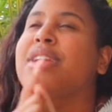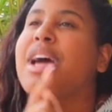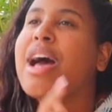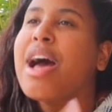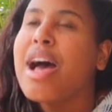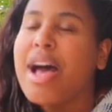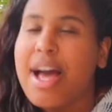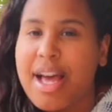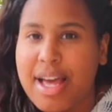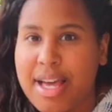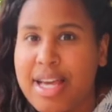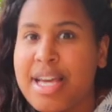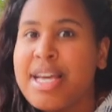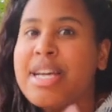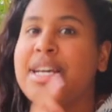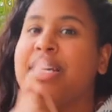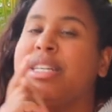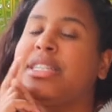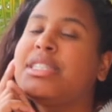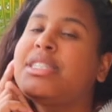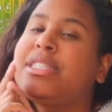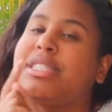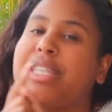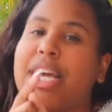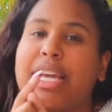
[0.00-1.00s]
not
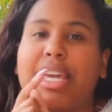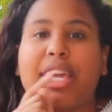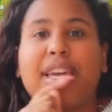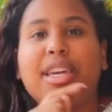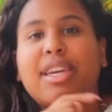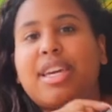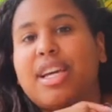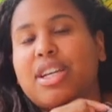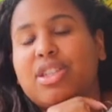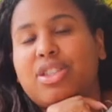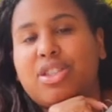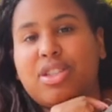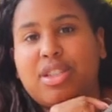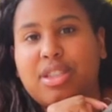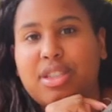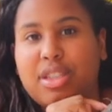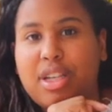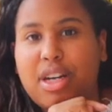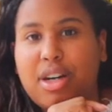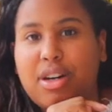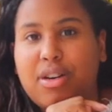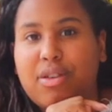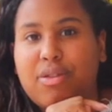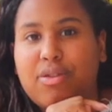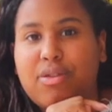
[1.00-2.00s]
second guess
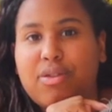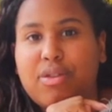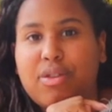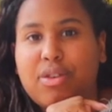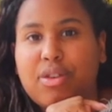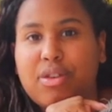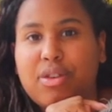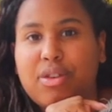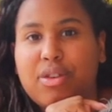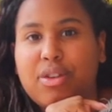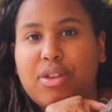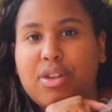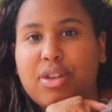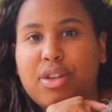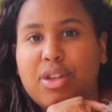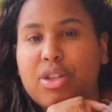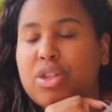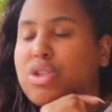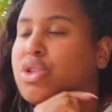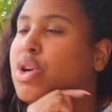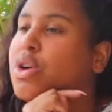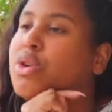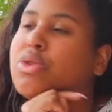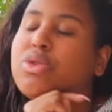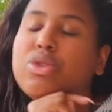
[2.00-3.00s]
yourself.
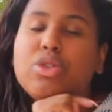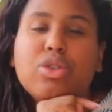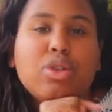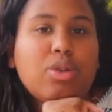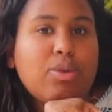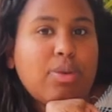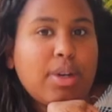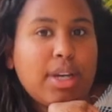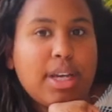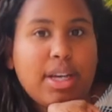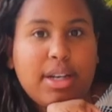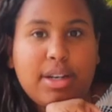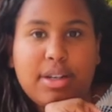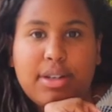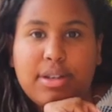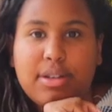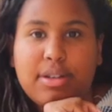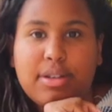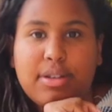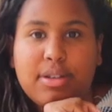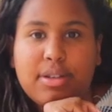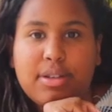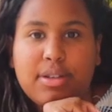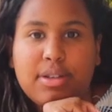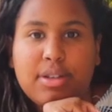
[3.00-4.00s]
Don't do it.
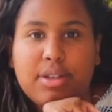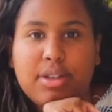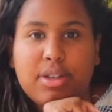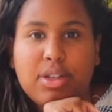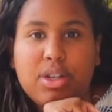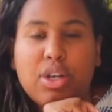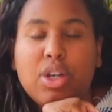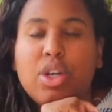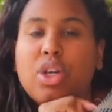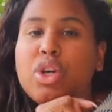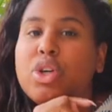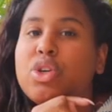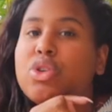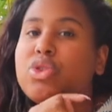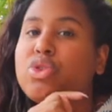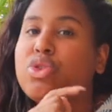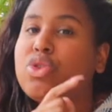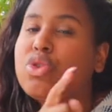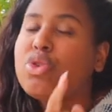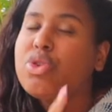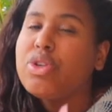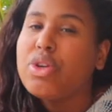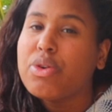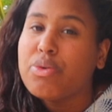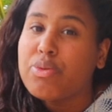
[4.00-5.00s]

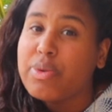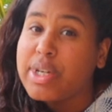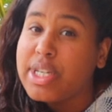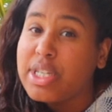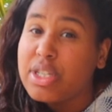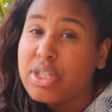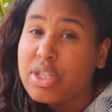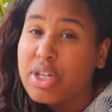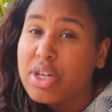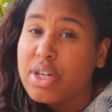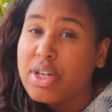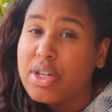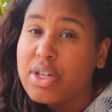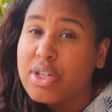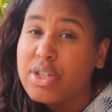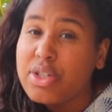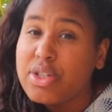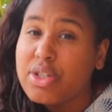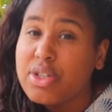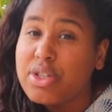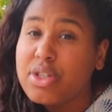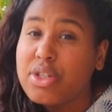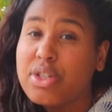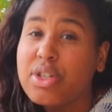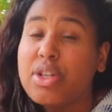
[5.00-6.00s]
Do your
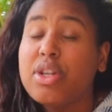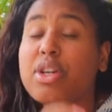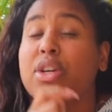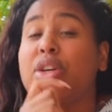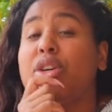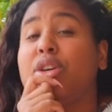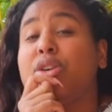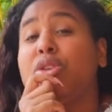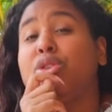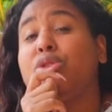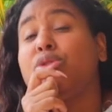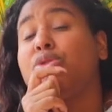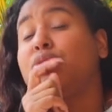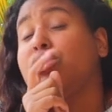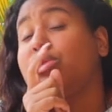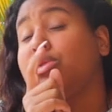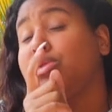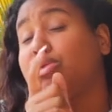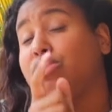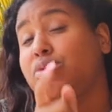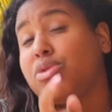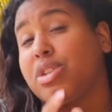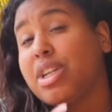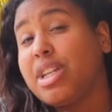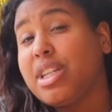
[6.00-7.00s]
research. Do the
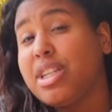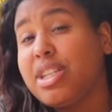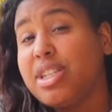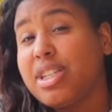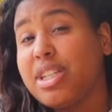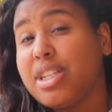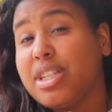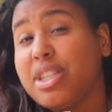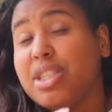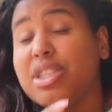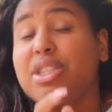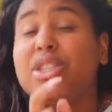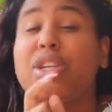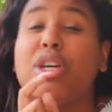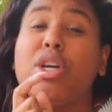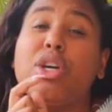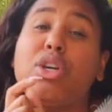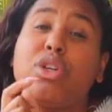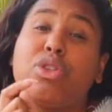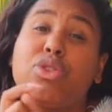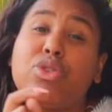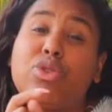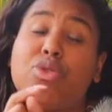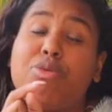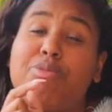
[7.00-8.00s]
due diligence
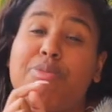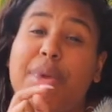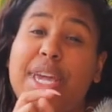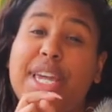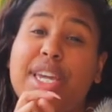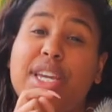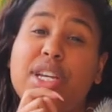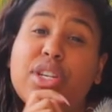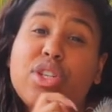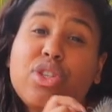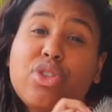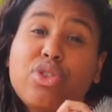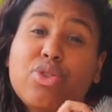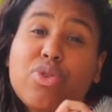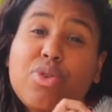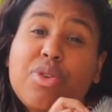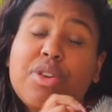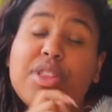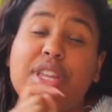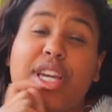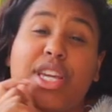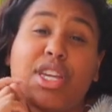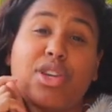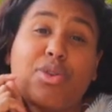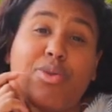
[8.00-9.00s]
to making sure
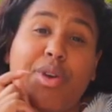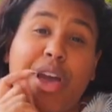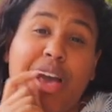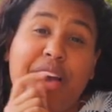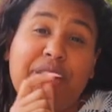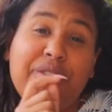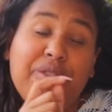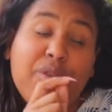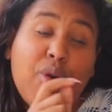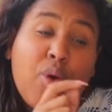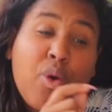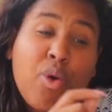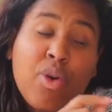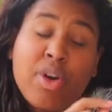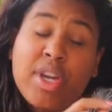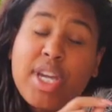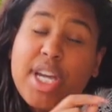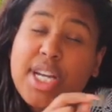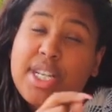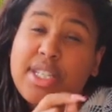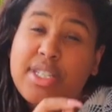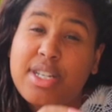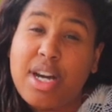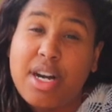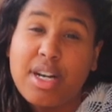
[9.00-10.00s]
that you have all
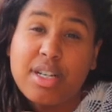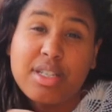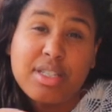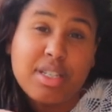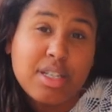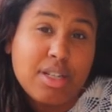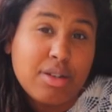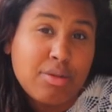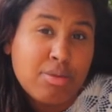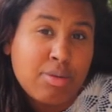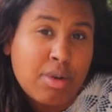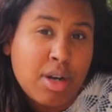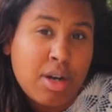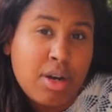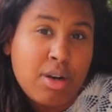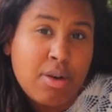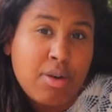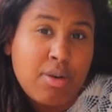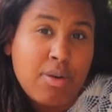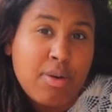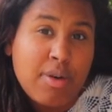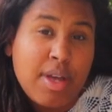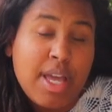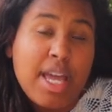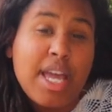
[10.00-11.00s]
your ducks in a
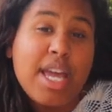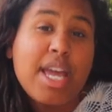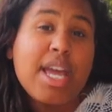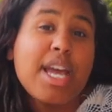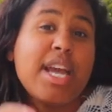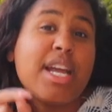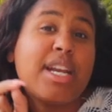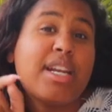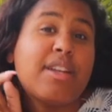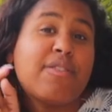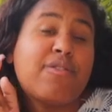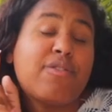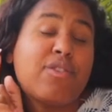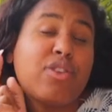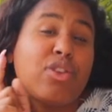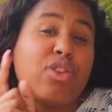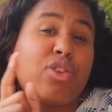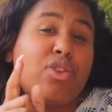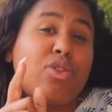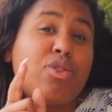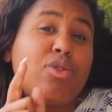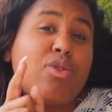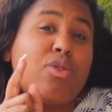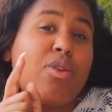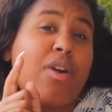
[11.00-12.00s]
row. And if
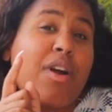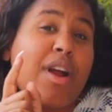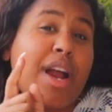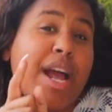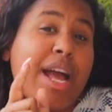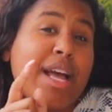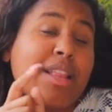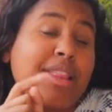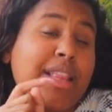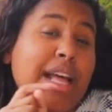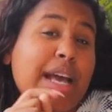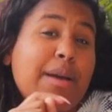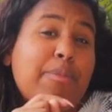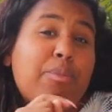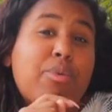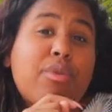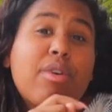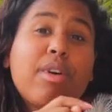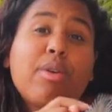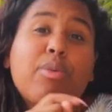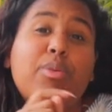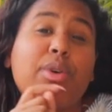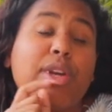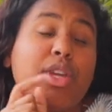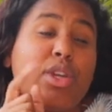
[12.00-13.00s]
you are at that
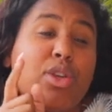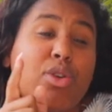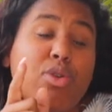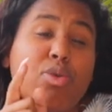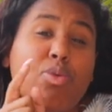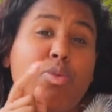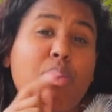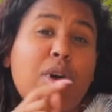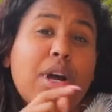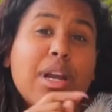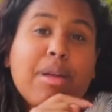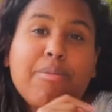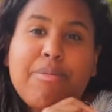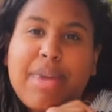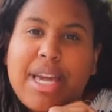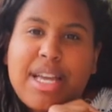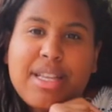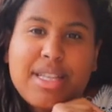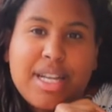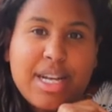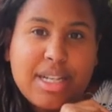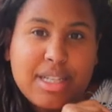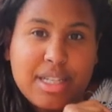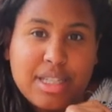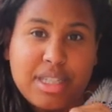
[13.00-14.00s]
point where you want to
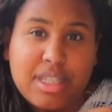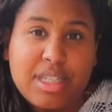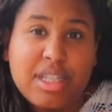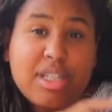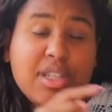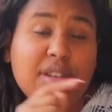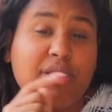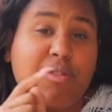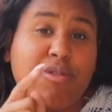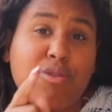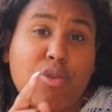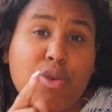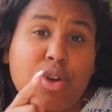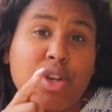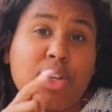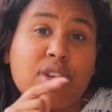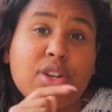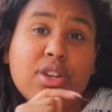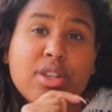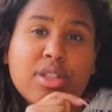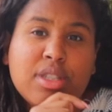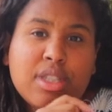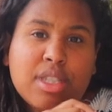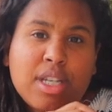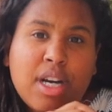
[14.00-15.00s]
make that decision for
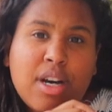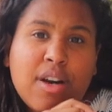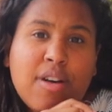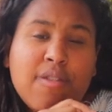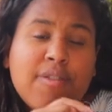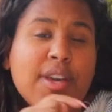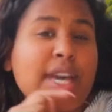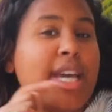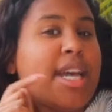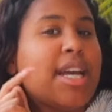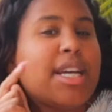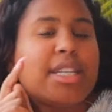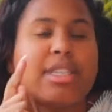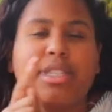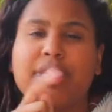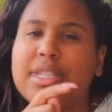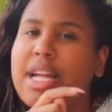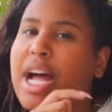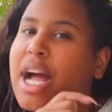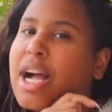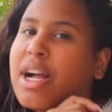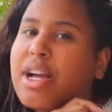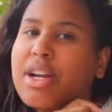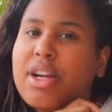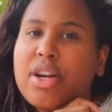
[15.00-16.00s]
yourself, it's
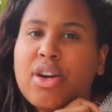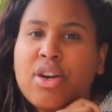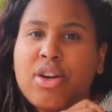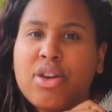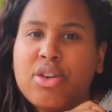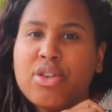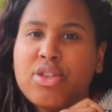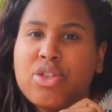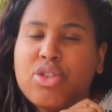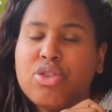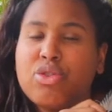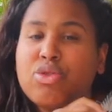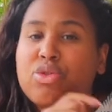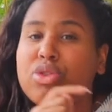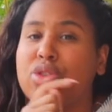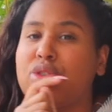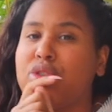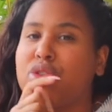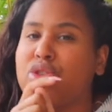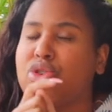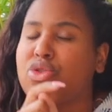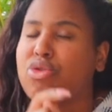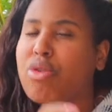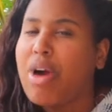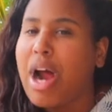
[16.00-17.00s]
not going to hurt you to
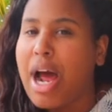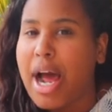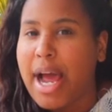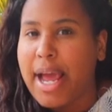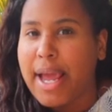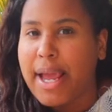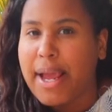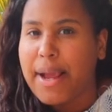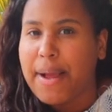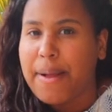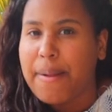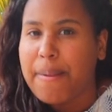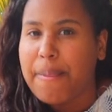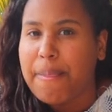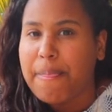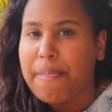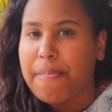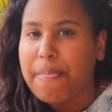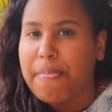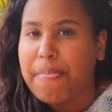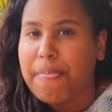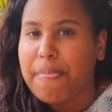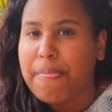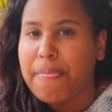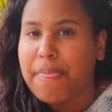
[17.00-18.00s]
try.
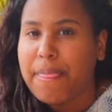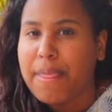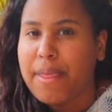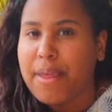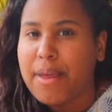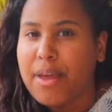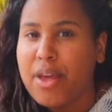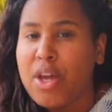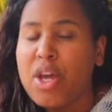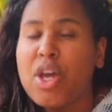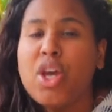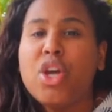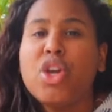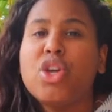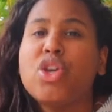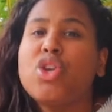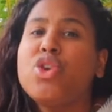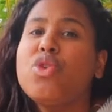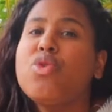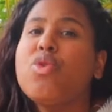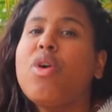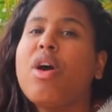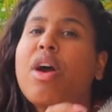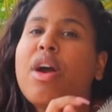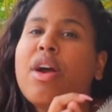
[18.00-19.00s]

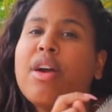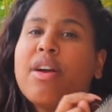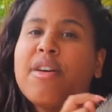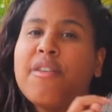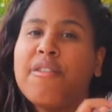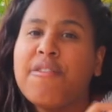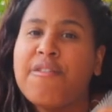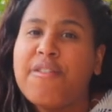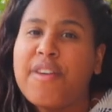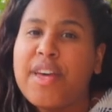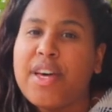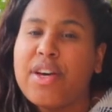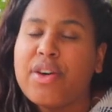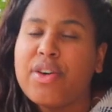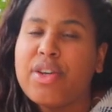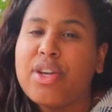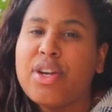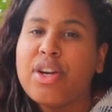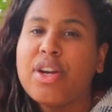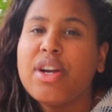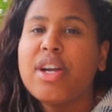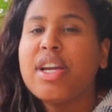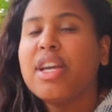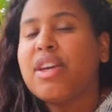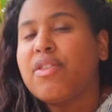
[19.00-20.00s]
You are a
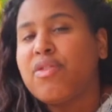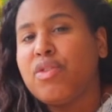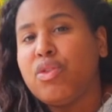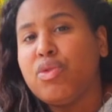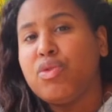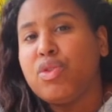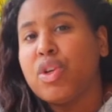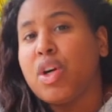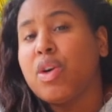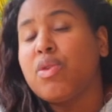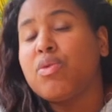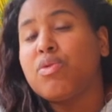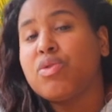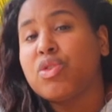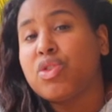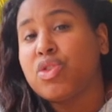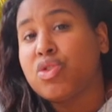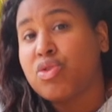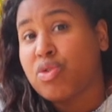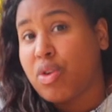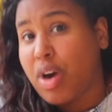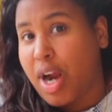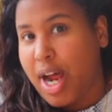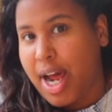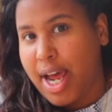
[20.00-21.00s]
failure if you don't
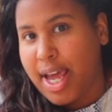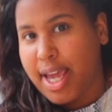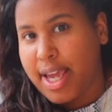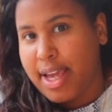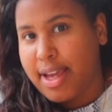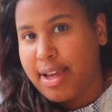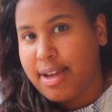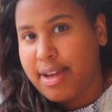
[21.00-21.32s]
try.